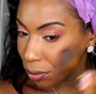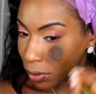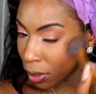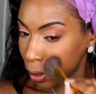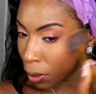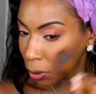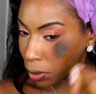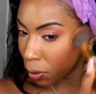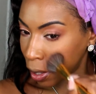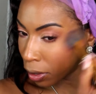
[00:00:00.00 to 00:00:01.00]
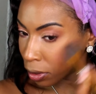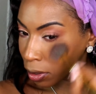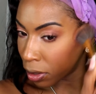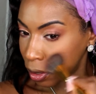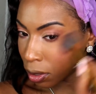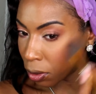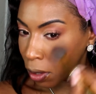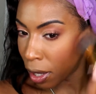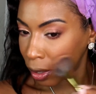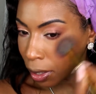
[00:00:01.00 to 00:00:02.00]
It can also act as a subtle
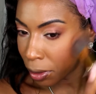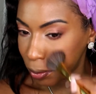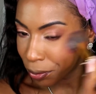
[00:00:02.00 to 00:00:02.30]
highlight.